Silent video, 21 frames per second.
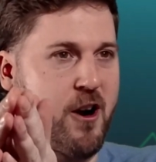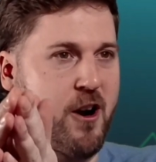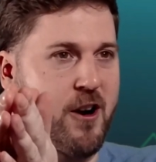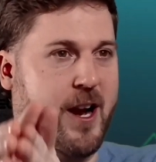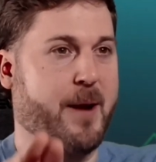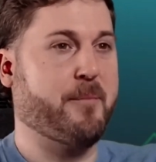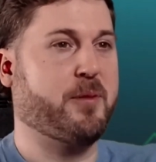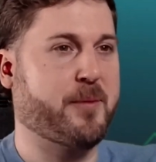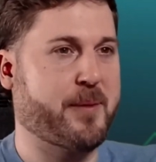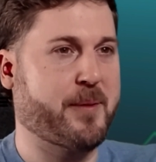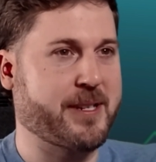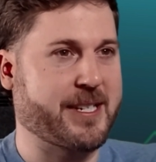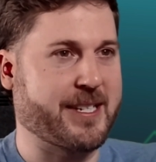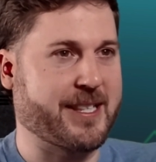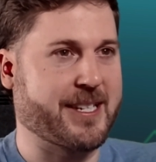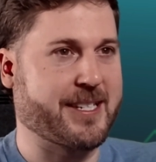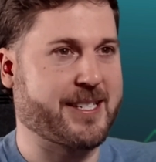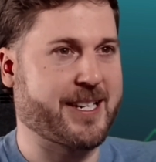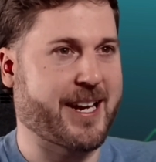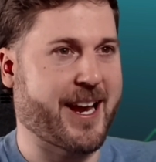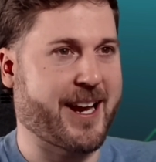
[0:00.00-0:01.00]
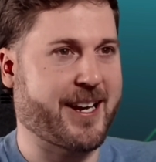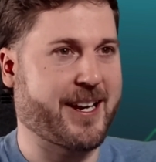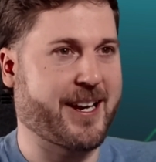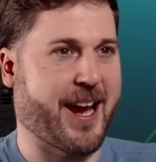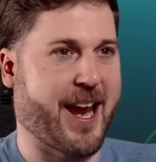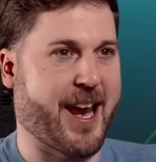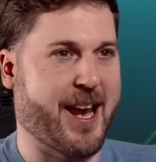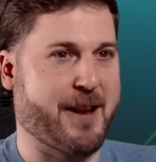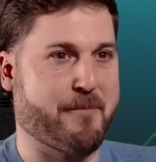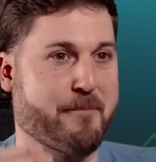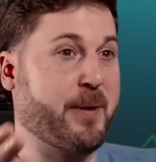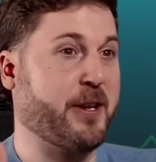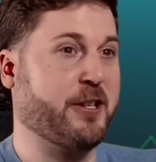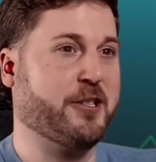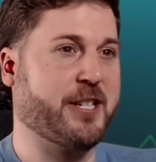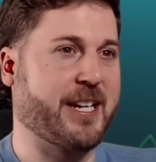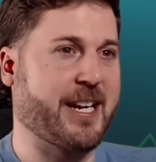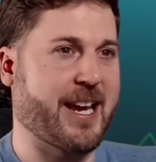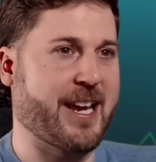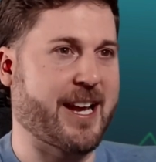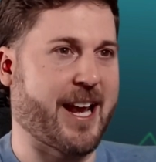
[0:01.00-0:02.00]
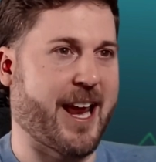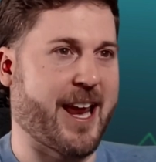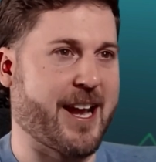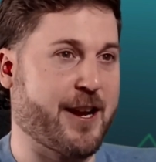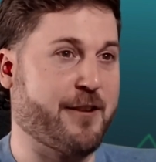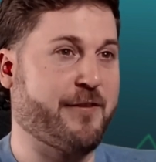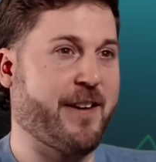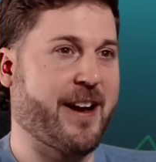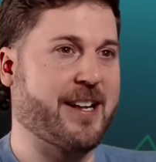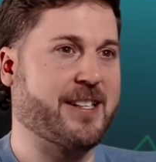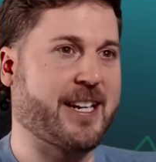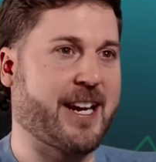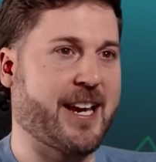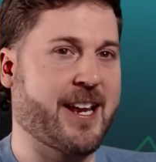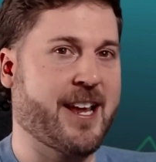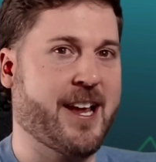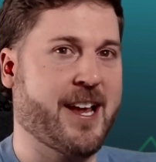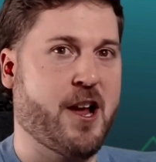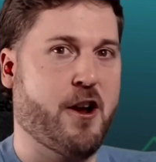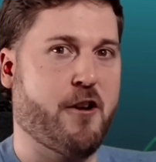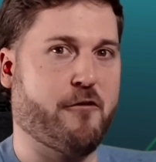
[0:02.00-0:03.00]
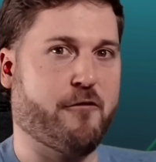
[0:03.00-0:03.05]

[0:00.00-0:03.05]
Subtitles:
are implementing the tech and building it and advancing it